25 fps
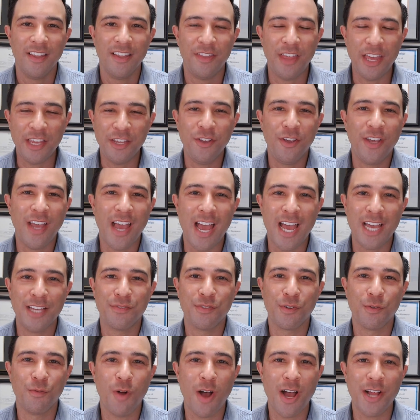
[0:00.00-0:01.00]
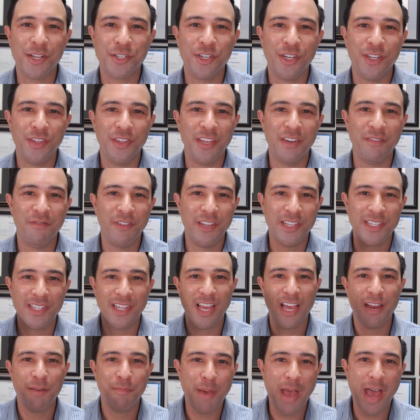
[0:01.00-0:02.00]
Thank you guys for watching the
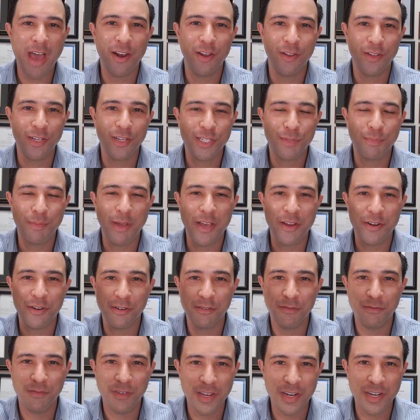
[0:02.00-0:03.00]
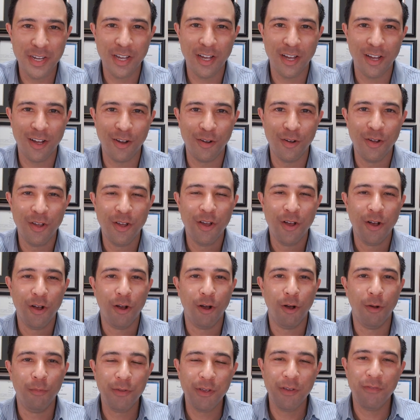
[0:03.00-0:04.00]
Invisalign Palatal Expander video.
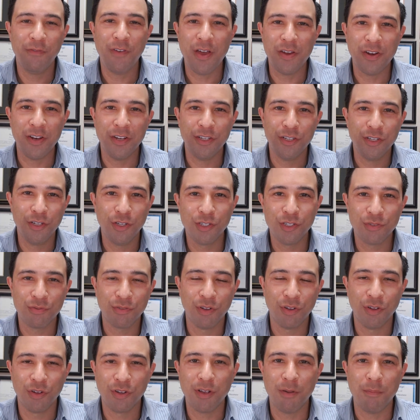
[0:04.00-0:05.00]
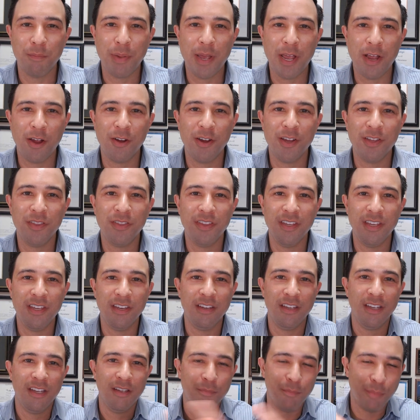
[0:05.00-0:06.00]
Hope you found it useful comparing
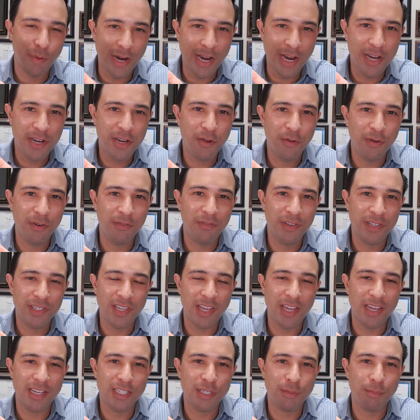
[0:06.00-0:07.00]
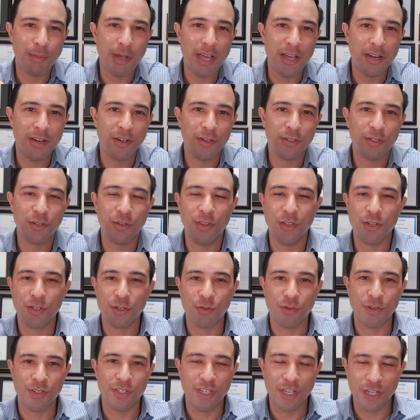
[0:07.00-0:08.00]
the brand new Invisalign expander to the
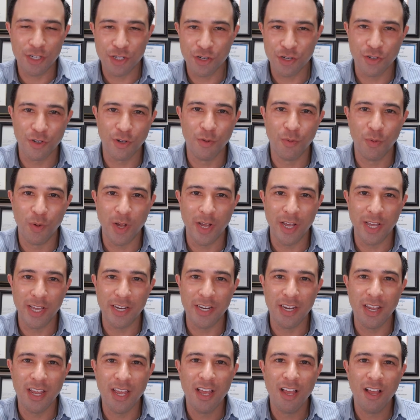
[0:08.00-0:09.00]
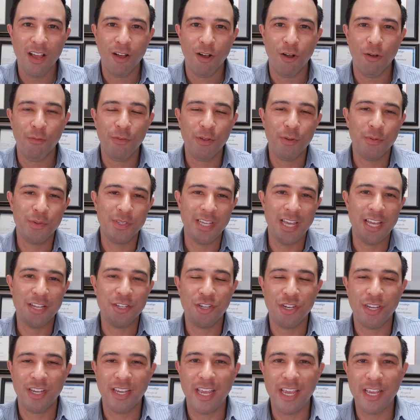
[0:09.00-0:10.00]
traditional one. Hopefully it was
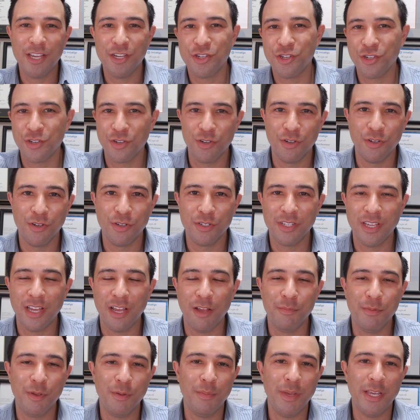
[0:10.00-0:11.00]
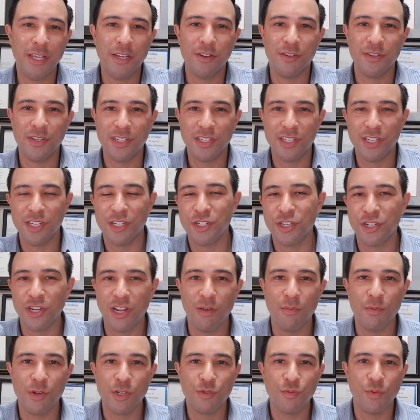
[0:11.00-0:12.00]
educational to help you make your decision
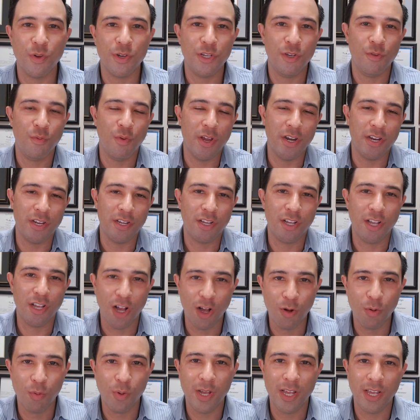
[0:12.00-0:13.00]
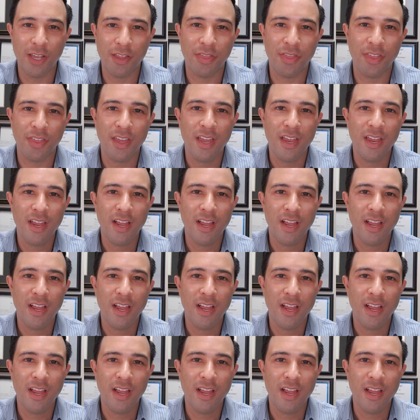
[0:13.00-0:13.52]
on which one you want to go with.